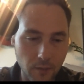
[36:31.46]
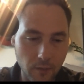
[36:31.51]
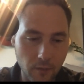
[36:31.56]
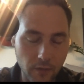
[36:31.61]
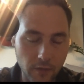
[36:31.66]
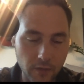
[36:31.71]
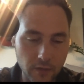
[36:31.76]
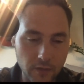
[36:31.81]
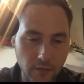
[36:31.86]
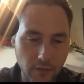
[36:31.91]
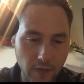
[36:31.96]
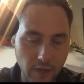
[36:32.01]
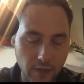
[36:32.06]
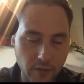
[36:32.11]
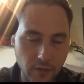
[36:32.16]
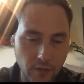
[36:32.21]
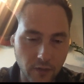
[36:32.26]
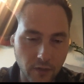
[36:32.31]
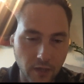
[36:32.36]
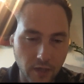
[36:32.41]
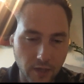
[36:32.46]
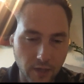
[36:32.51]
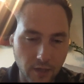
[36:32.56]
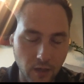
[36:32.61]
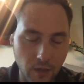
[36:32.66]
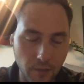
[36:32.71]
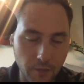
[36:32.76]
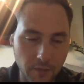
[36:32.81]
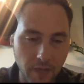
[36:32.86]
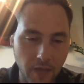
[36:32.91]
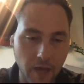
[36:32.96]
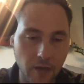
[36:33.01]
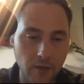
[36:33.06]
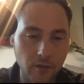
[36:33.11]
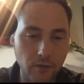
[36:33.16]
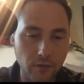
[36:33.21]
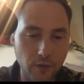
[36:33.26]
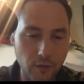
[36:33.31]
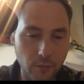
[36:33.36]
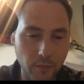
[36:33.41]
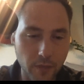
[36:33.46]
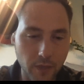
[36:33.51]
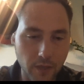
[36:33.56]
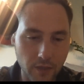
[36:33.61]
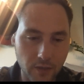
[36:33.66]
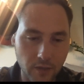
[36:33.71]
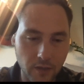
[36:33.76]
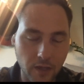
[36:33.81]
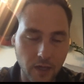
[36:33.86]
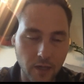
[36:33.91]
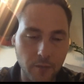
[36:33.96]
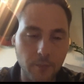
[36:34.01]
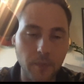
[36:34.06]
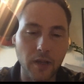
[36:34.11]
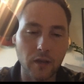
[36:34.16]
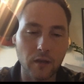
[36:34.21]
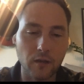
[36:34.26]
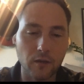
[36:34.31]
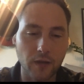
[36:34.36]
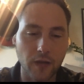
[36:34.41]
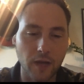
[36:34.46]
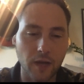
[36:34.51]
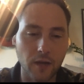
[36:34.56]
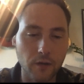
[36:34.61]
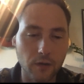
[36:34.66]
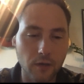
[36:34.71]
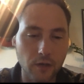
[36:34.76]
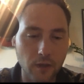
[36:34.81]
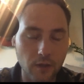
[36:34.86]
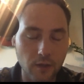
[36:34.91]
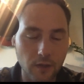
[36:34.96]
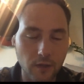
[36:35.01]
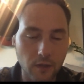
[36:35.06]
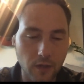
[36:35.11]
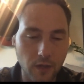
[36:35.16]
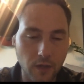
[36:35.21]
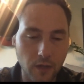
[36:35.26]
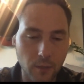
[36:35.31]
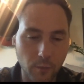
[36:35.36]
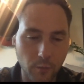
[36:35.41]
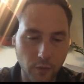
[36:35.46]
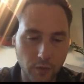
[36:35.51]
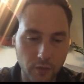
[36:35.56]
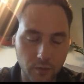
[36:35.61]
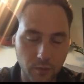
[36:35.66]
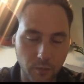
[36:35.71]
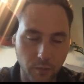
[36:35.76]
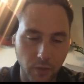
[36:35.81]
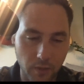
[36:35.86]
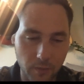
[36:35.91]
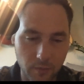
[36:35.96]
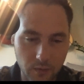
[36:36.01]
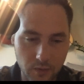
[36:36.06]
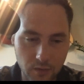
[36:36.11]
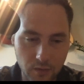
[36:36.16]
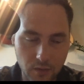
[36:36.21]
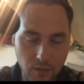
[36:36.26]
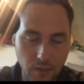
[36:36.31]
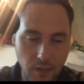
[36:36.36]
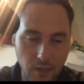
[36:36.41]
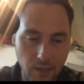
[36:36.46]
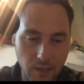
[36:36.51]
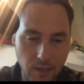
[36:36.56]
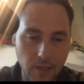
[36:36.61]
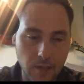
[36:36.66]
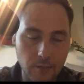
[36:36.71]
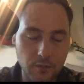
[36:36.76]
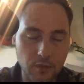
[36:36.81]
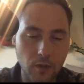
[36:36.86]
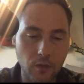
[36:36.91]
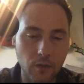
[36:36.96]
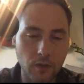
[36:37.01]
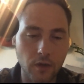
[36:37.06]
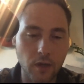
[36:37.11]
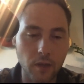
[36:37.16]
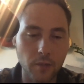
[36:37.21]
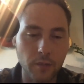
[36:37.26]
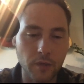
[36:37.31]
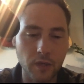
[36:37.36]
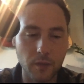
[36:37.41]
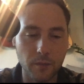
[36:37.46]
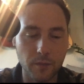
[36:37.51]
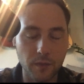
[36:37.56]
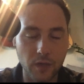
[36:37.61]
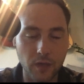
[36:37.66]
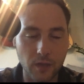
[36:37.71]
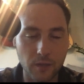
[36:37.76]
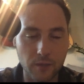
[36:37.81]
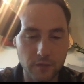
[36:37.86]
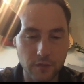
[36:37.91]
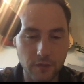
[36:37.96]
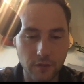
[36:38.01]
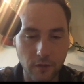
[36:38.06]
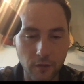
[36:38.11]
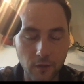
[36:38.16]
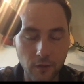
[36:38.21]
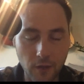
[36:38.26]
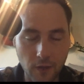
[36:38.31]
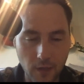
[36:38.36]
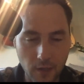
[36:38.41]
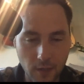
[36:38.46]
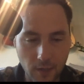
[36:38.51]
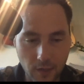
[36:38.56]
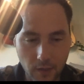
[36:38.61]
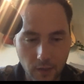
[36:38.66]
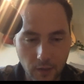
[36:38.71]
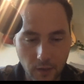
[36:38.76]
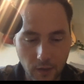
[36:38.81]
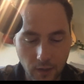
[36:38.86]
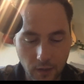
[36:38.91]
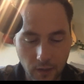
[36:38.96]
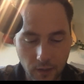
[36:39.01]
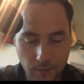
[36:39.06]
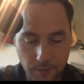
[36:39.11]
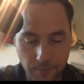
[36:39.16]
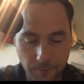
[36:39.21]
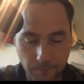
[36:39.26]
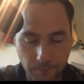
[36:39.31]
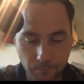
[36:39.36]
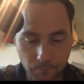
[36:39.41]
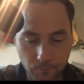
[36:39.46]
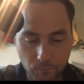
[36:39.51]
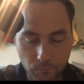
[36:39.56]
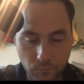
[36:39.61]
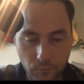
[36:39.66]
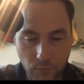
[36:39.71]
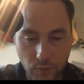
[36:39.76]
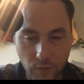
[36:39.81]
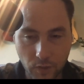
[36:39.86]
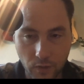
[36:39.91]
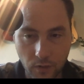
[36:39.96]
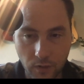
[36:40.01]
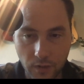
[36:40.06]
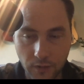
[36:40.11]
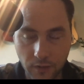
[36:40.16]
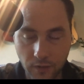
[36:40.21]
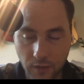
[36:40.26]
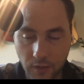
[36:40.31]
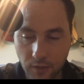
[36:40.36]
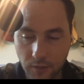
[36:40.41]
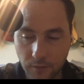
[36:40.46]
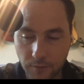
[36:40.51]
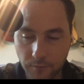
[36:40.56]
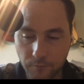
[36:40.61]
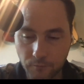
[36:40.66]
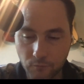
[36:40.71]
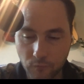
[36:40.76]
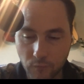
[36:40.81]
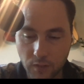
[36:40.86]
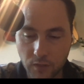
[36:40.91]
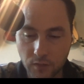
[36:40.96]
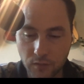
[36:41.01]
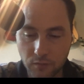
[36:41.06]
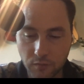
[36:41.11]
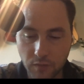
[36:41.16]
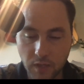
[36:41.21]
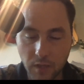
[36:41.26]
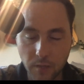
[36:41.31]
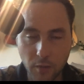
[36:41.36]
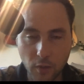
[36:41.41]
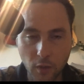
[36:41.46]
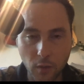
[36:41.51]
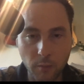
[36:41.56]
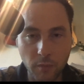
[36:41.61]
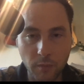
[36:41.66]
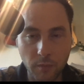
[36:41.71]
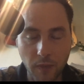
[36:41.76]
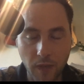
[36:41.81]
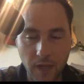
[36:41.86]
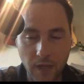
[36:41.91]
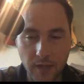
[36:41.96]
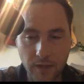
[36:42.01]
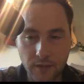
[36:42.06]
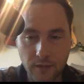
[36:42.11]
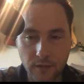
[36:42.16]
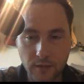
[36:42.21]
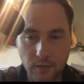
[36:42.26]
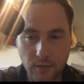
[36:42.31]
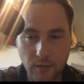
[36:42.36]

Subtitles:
things have actually come down a little bit and kind of mellowed out, whereas bourbon just kind of keeps going up and up and up. So, um, I think it's keep an open mind.